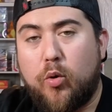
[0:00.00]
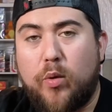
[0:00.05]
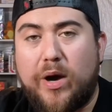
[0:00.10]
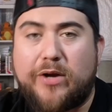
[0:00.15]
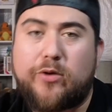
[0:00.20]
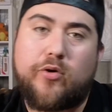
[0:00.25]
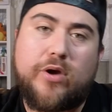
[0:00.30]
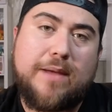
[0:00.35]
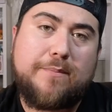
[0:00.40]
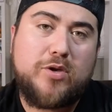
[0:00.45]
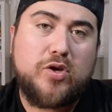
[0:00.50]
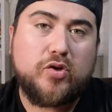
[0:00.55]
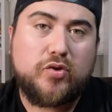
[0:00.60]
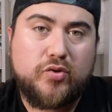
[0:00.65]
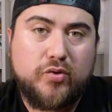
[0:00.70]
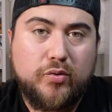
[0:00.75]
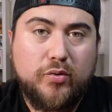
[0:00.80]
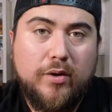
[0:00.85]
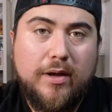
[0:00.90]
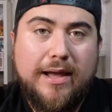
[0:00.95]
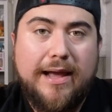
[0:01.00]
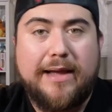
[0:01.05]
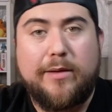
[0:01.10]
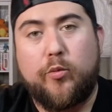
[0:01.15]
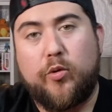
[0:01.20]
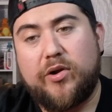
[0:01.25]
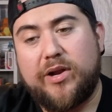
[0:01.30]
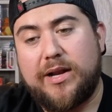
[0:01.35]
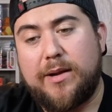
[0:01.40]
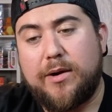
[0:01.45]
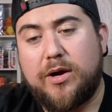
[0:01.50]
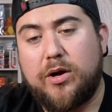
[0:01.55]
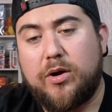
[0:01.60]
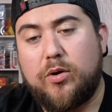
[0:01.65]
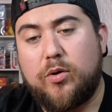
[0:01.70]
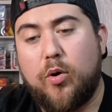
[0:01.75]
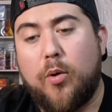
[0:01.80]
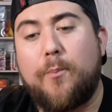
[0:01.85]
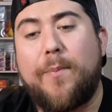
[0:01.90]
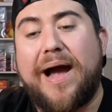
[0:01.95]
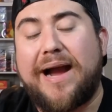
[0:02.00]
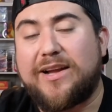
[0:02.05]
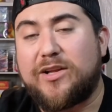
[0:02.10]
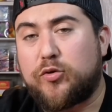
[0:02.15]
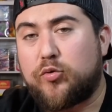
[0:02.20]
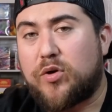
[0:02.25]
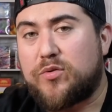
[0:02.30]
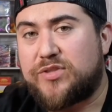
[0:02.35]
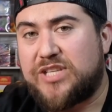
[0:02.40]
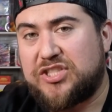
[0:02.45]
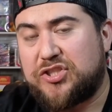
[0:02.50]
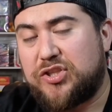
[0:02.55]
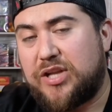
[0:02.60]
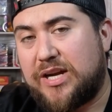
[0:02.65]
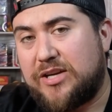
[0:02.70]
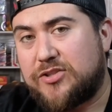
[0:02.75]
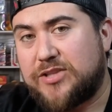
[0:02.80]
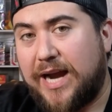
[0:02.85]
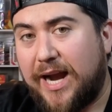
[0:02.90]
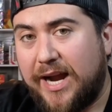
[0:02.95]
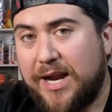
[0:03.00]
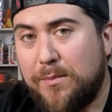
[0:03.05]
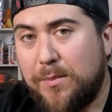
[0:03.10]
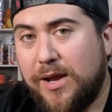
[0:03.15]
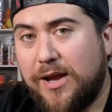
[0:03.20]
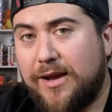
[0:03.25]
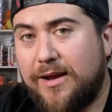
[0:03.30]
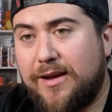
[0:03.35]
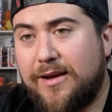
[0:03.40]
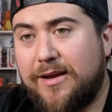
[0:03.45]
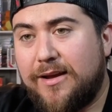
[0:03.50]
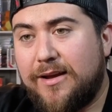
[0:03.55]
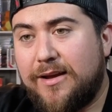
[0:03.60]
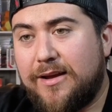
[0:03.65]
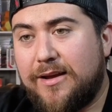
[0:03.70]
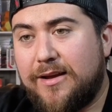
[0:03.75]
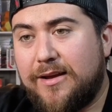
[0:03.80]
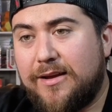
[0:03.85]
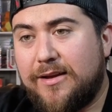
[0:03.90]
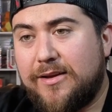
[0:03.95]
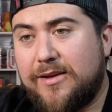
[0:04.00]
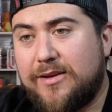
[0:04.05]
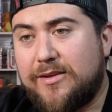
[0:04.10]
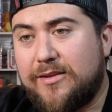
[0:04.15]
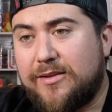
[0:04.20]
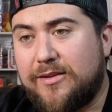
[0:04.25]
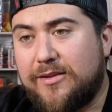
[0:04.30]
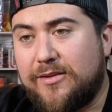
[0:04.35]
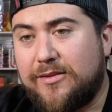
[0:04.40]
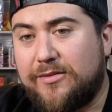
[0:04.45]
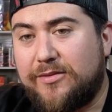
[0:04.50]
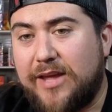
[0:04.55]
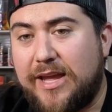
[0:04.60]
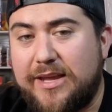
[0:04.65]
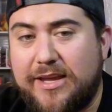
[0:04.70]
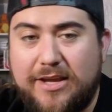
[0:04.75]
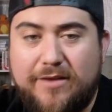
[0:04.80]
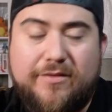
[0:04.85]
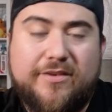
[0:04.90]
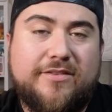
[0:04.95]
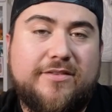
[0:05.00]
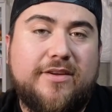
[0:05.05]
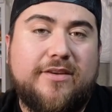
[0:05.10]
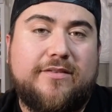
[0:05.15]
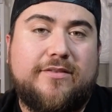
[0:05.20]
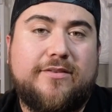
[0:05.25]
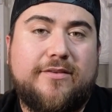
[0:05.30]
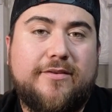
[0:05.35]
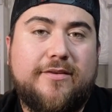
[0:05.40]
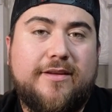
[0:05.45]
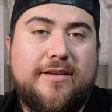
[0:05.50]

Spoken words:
or MEO2, and we're going to go back into a recessionary time, they give us this.